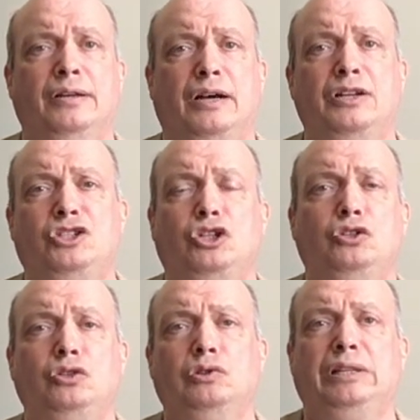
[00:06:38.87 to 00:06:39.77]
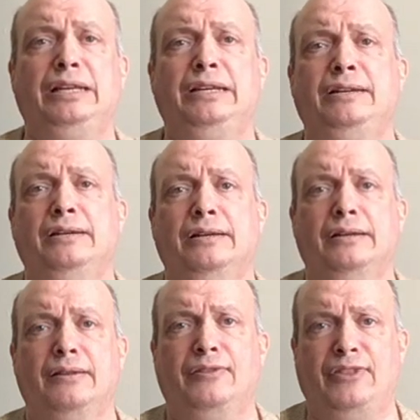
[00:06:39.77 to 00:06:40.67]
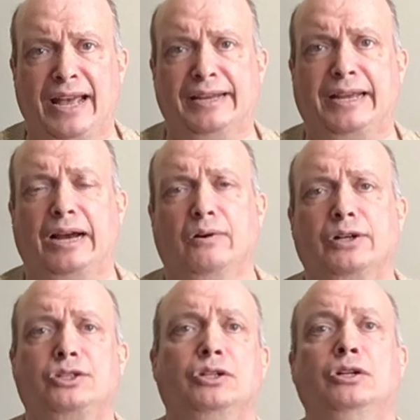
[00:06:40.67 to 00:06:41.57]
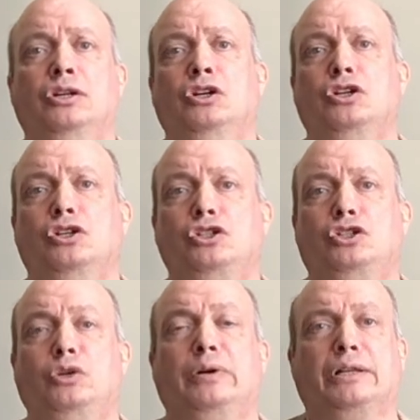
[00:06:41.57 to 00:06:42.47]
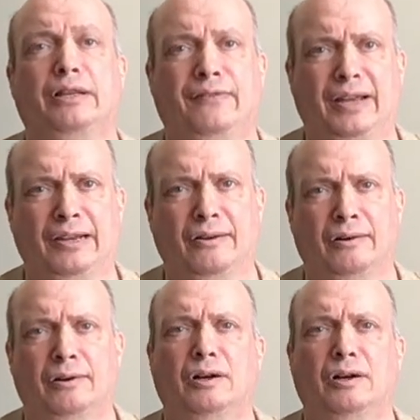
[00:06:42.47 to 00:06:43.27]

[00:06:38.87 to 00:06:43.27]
until you lead that character to a cliffhanger,